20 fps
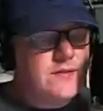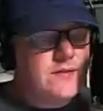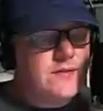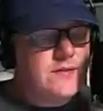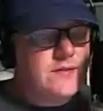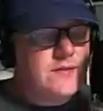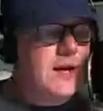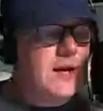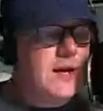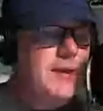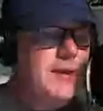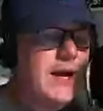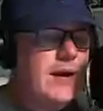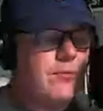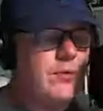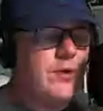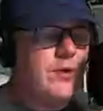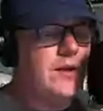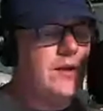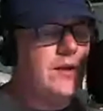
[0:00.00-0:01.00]
could be. And I mean, I
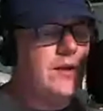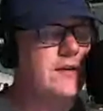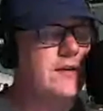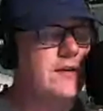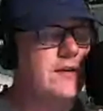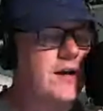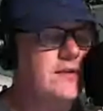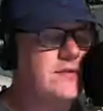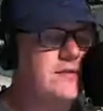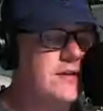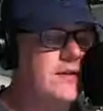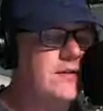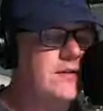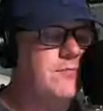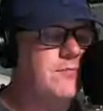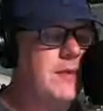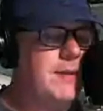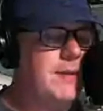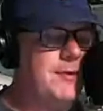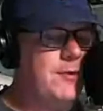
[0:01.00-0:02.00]
really like the idea of
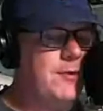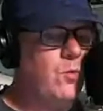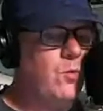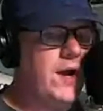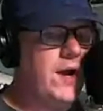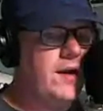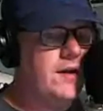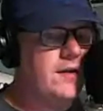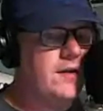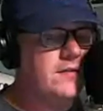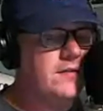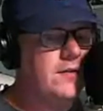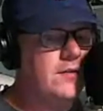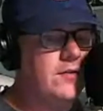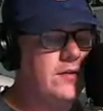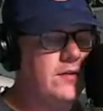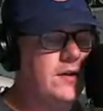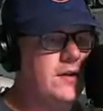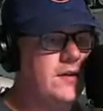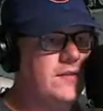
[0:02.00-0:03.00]
maybe waiting until
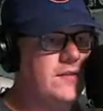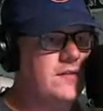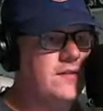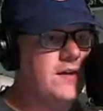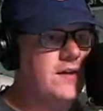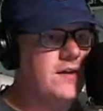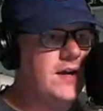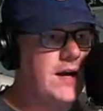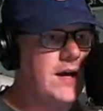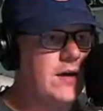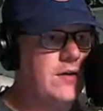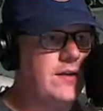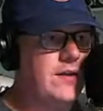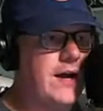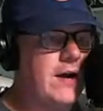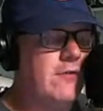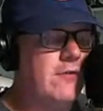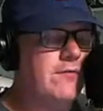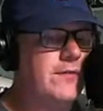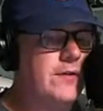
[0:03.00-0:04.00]
then and seeing how the
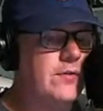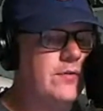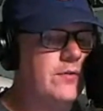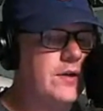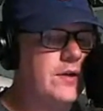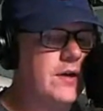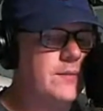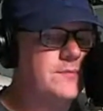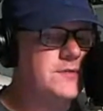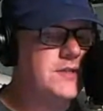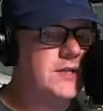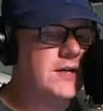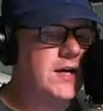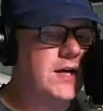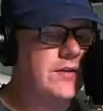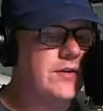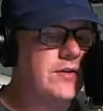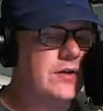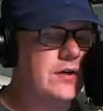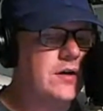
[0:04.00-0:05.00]
outfield comes
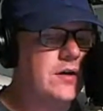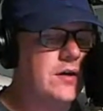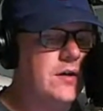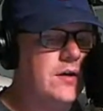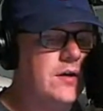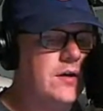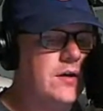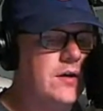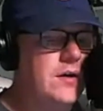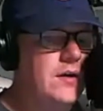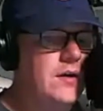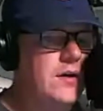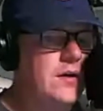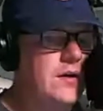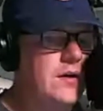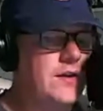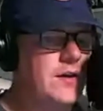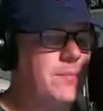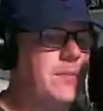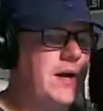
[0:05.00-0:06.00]
together.
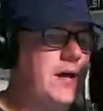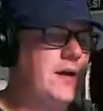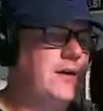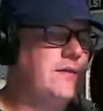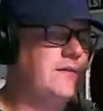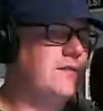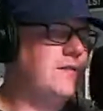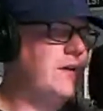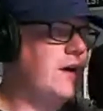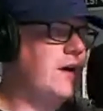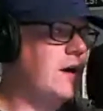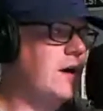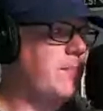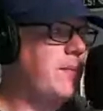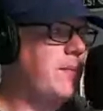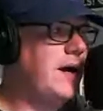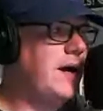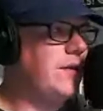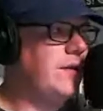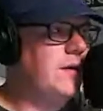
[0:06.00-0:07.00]
I think by
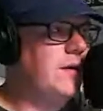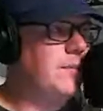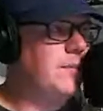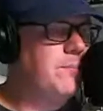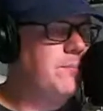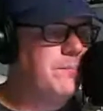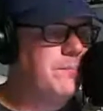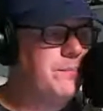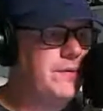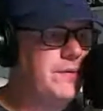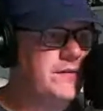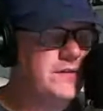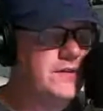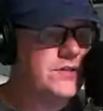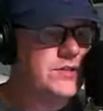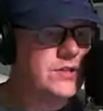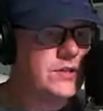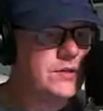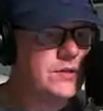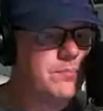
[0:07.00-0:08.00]
stockpiling
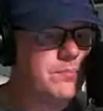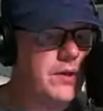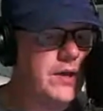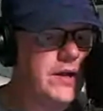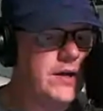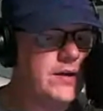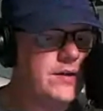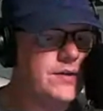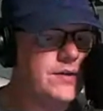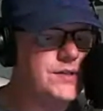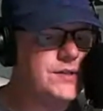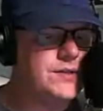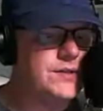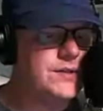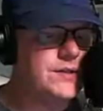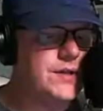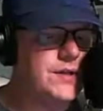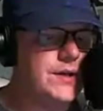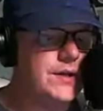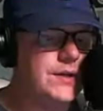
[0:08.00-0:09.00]
position players,
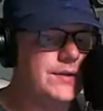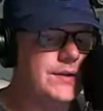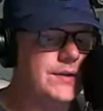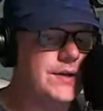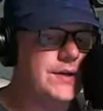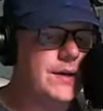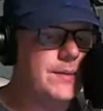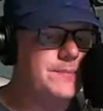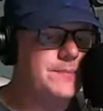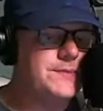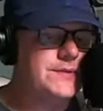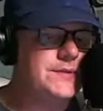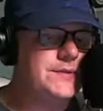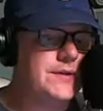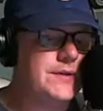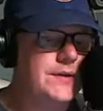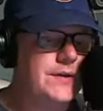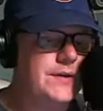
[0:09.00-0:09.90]
the Cubs.